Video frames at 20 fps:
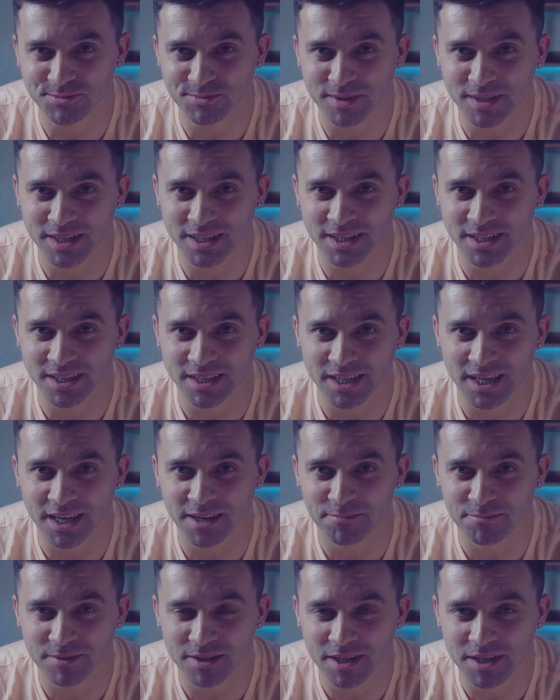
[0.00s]
to my
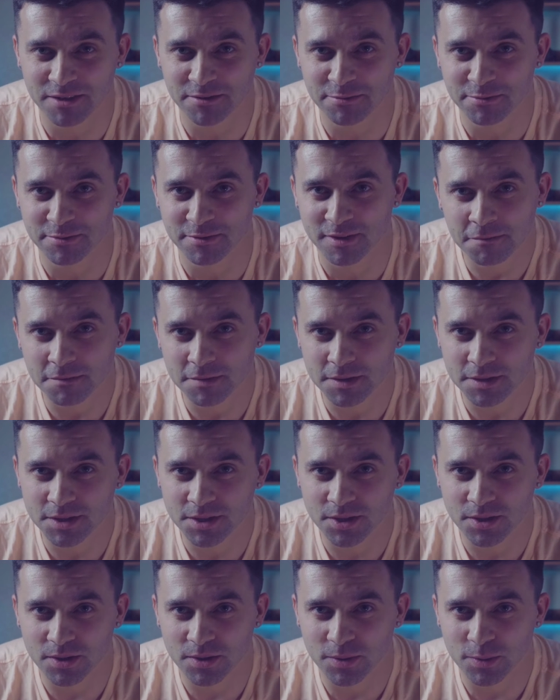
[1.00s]
game dev
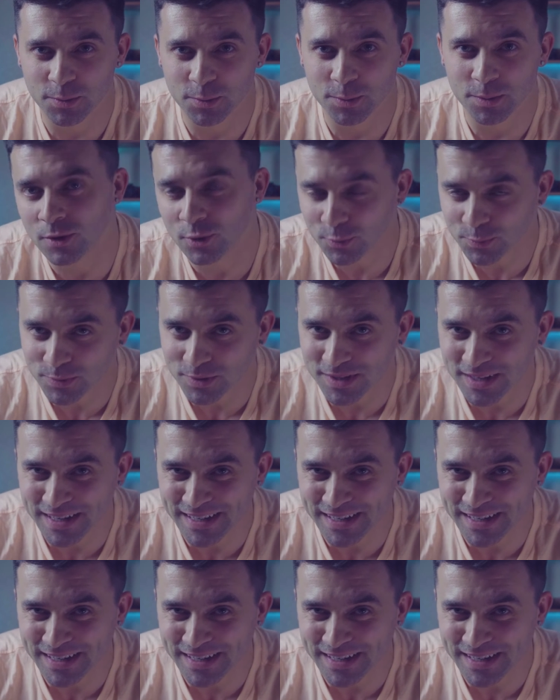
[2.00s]
video. Hope you